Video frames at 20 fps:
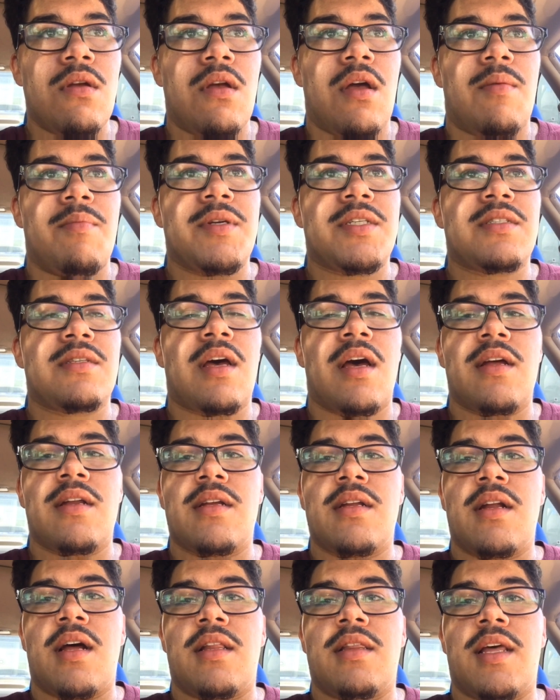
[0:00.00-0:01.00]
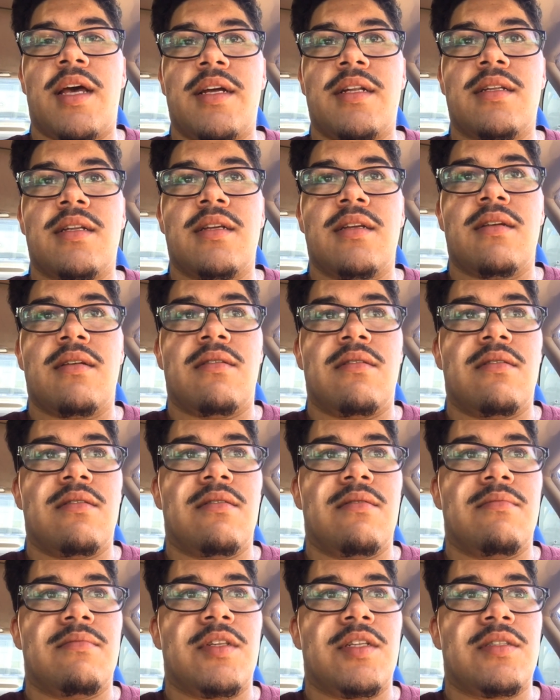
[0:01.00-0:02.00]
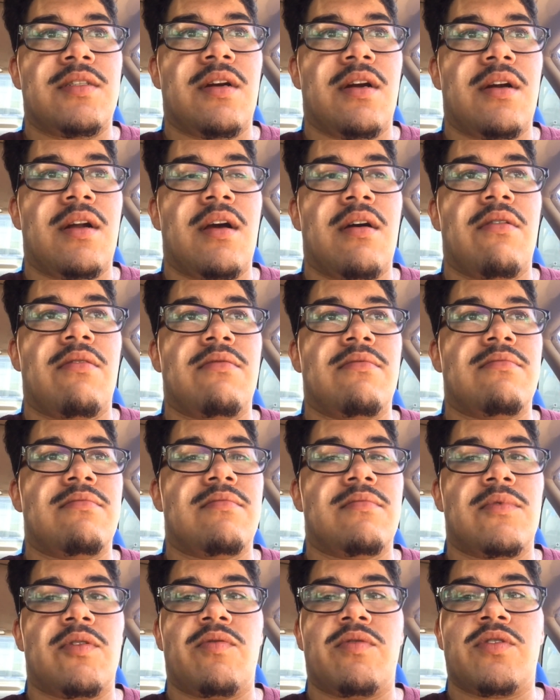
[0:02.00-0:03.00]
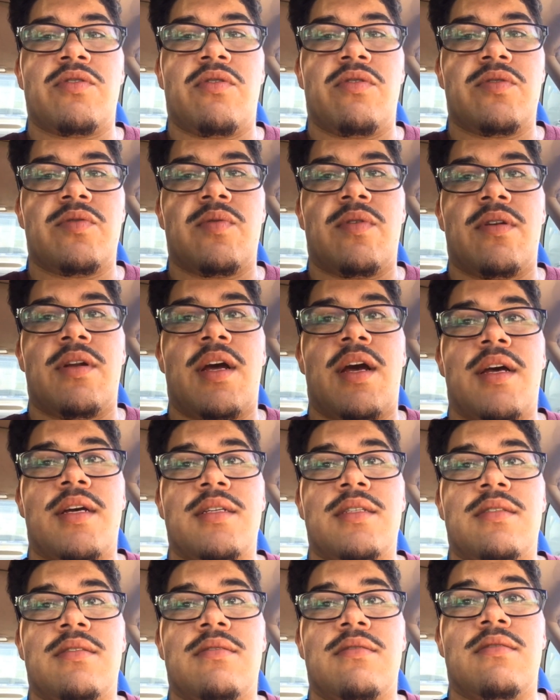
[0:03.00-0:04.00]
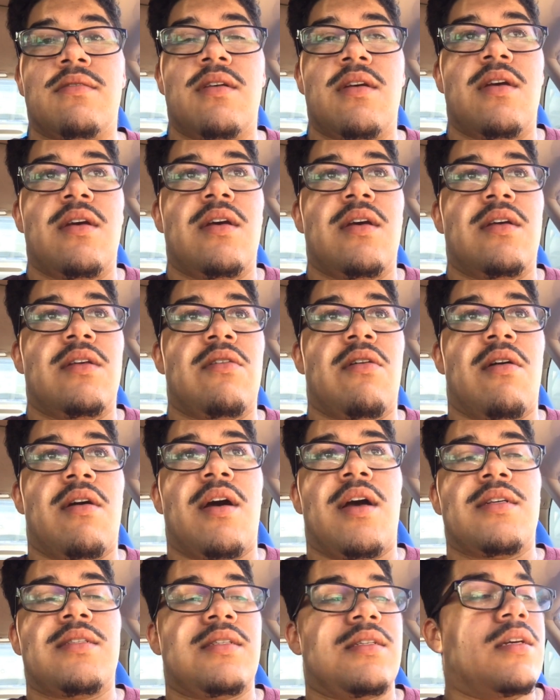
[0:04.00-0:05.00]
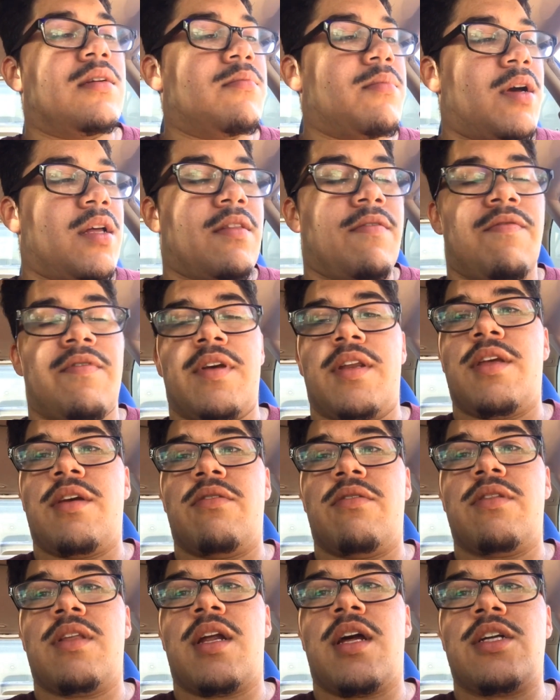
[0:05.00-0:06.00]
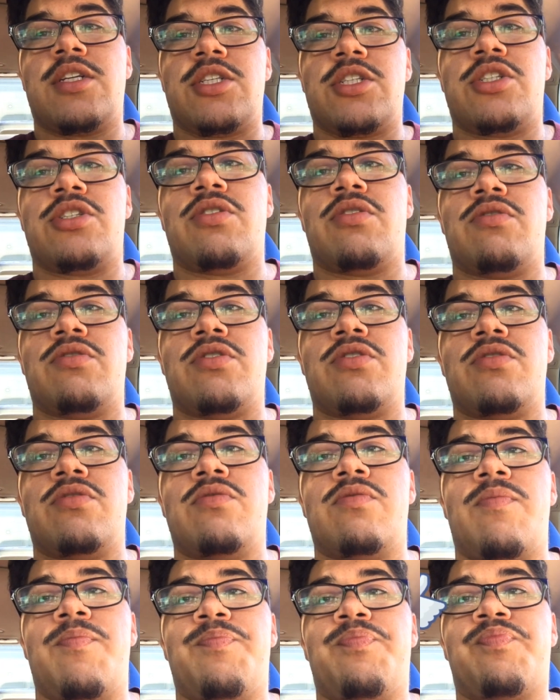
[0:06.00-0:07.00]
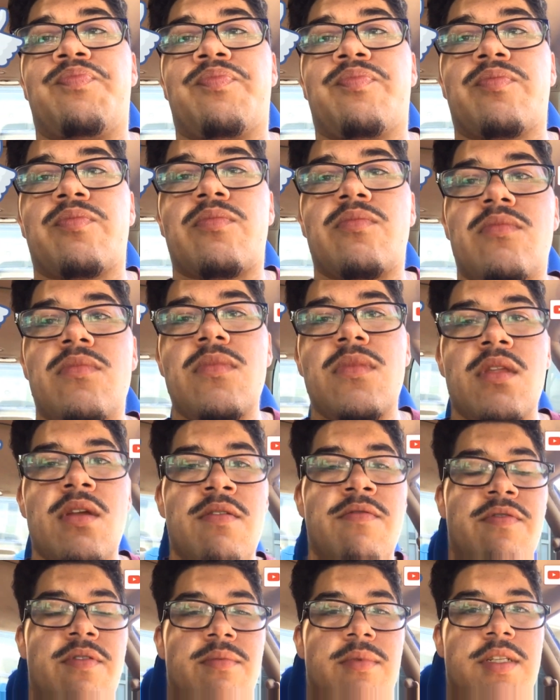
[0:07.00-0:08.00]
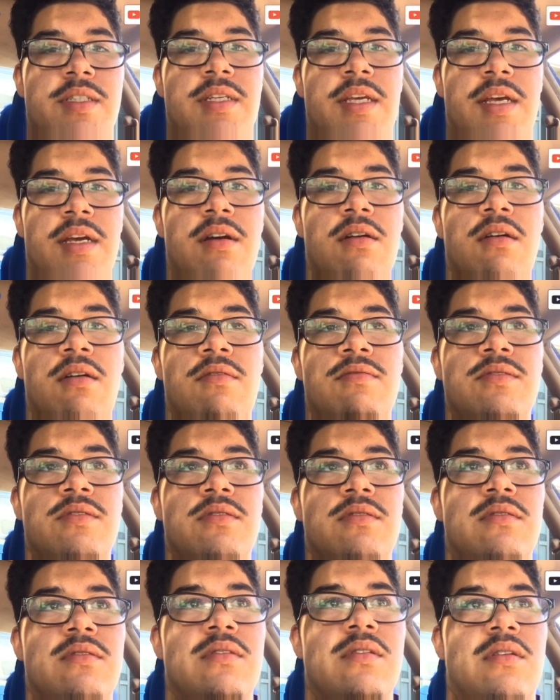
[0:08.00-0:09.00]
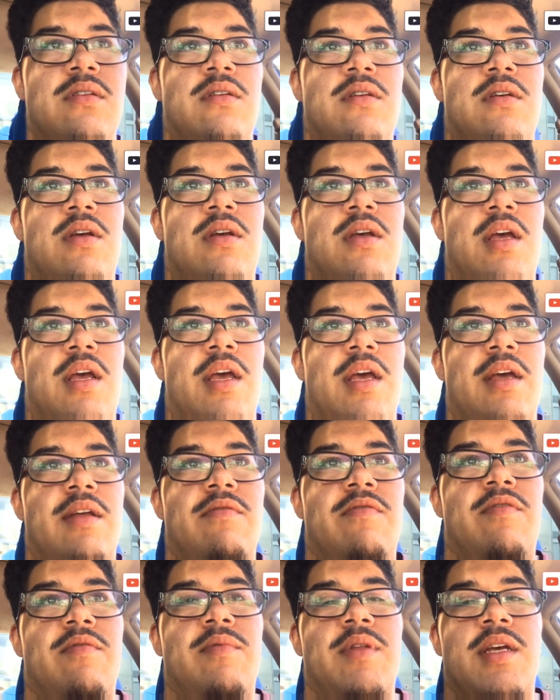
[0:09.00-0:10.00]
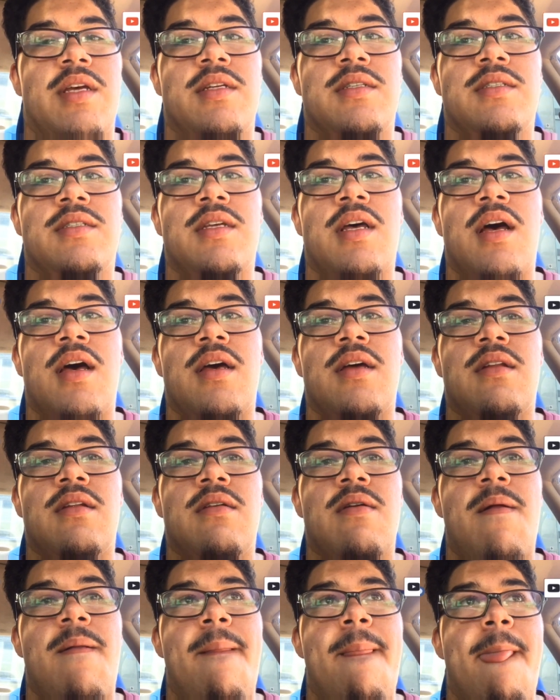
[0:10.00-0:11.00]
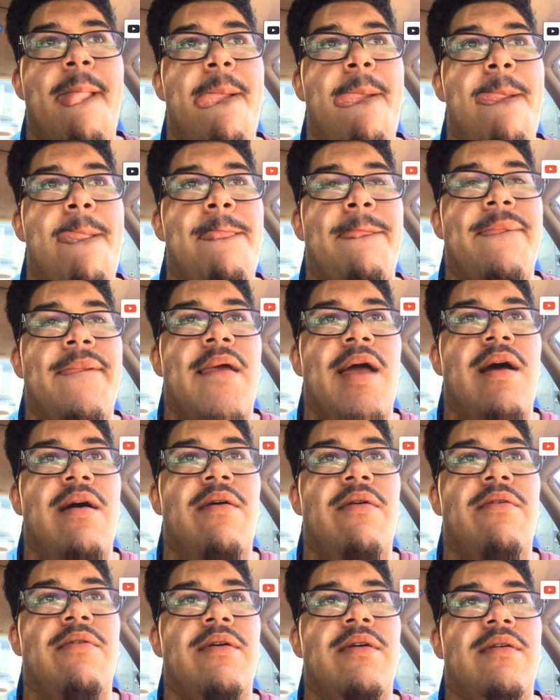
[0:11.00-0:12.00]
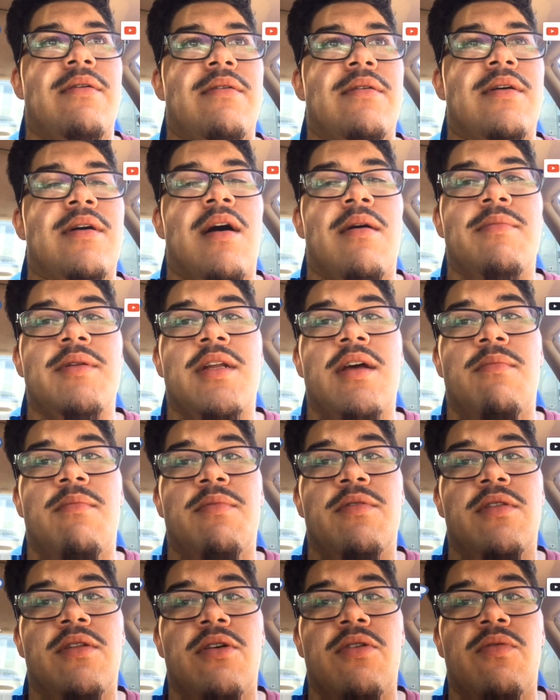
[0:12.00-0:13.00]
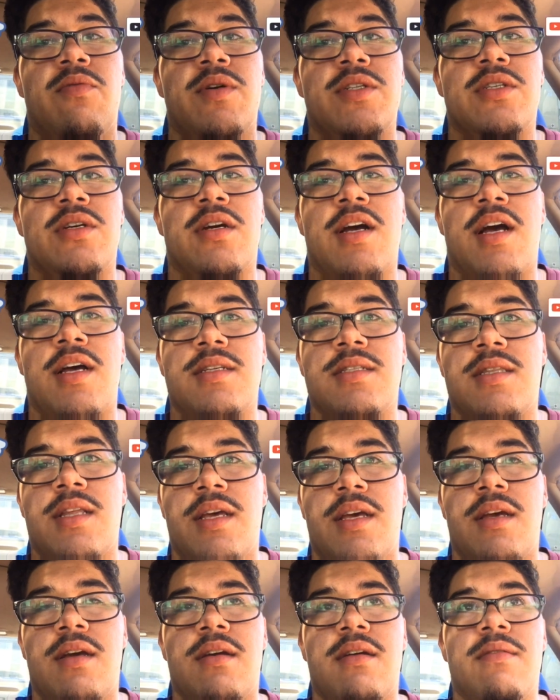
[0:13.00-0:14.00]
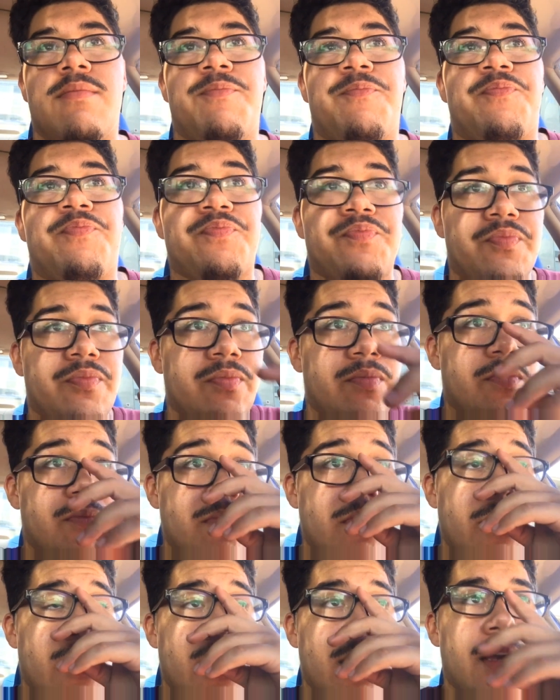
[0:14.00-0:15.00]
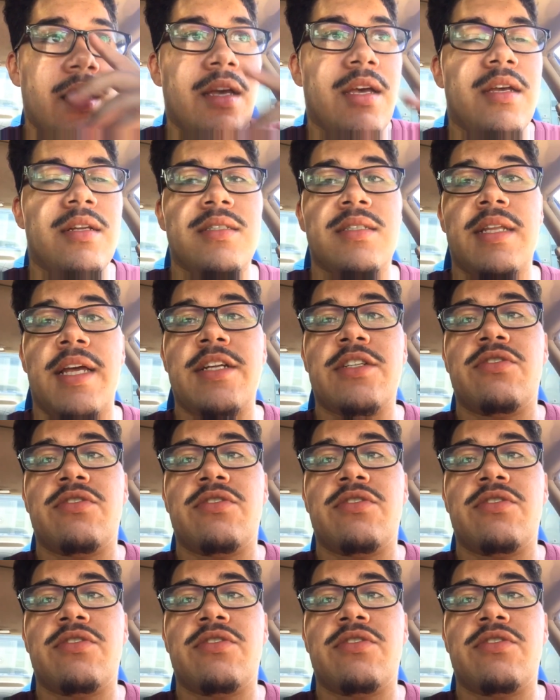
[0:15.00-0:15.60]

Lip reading: I'm excited. I liked it. The turnout, the results were nice. Y'all guys seen by the video that I just showed you from the takeoffs and from the inside. Now comment down below what y'all guys think. and stay